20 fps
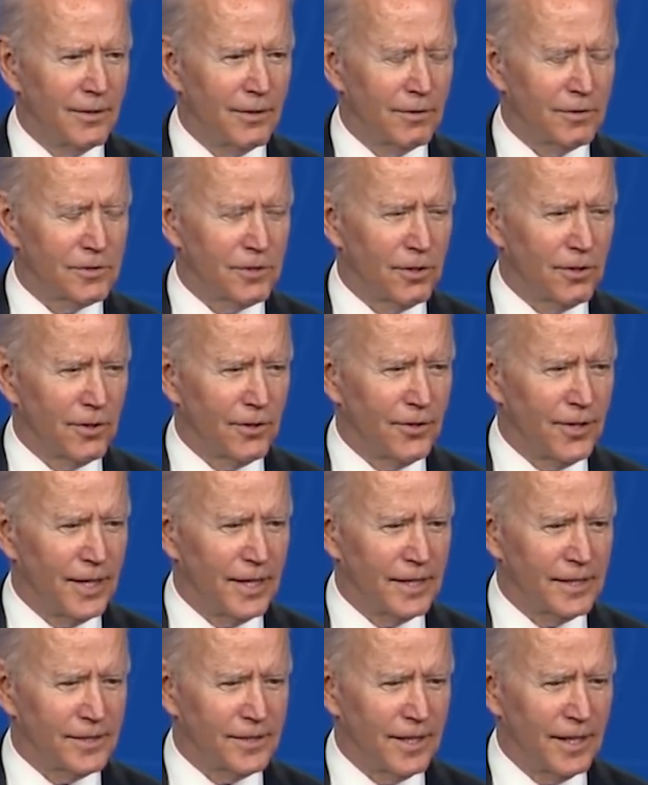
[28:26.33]
there are certain
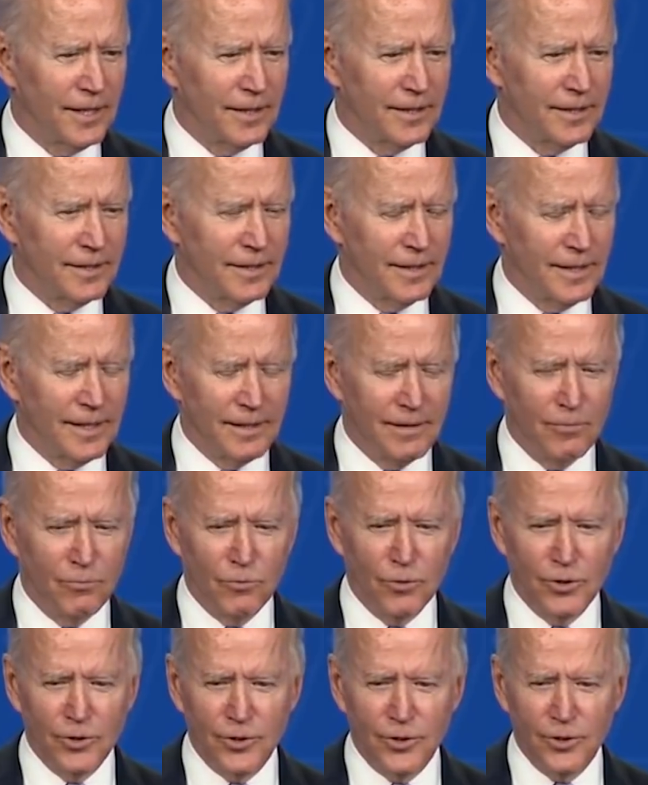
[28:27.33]
things that he
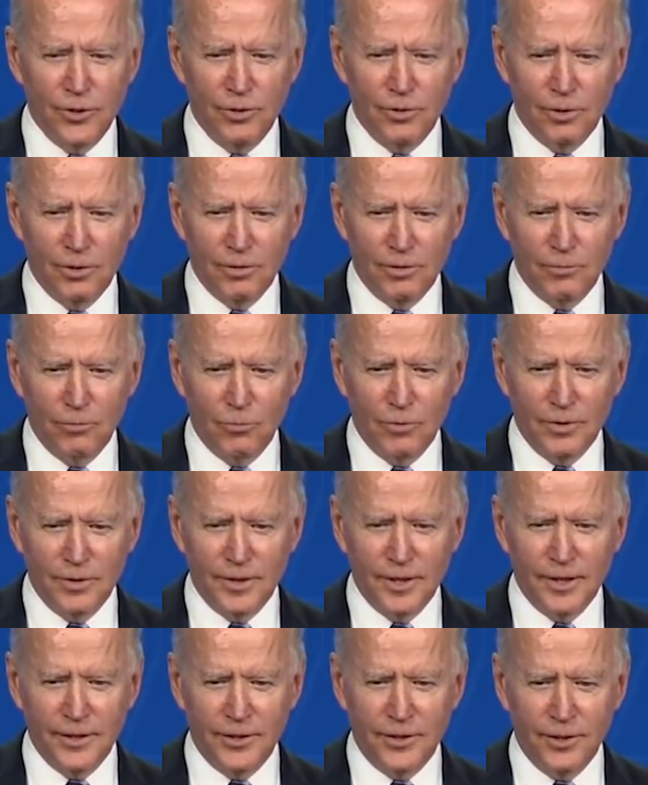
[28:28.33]
would do or
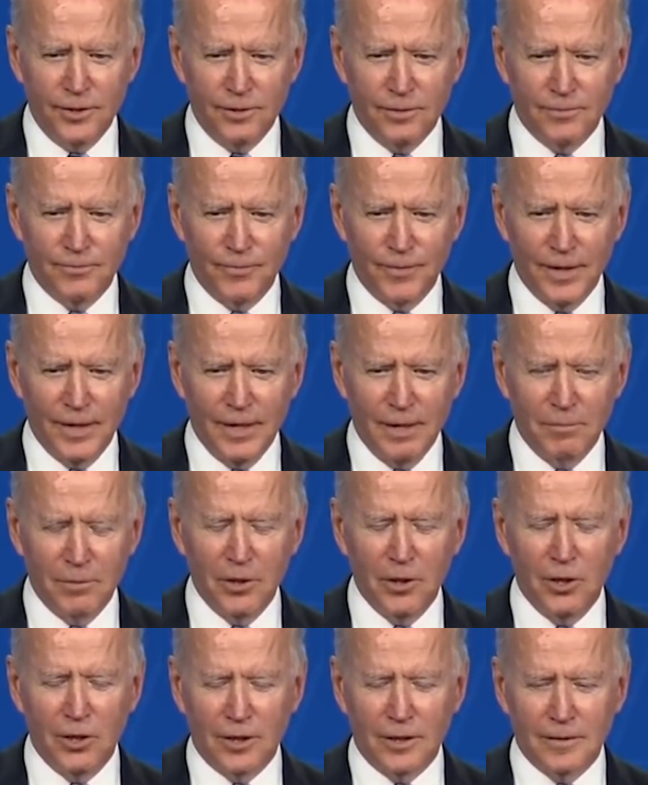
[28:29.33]
did do.
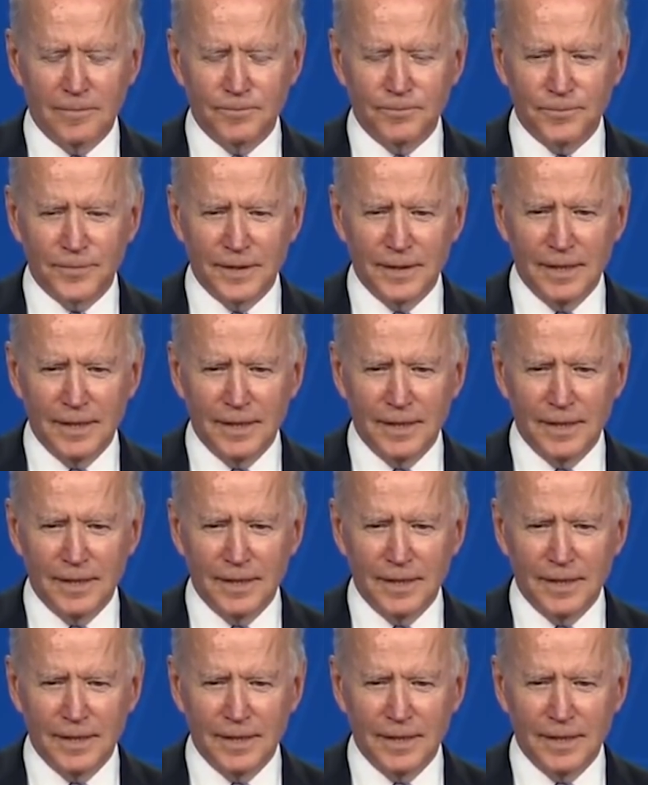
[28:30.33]
But look,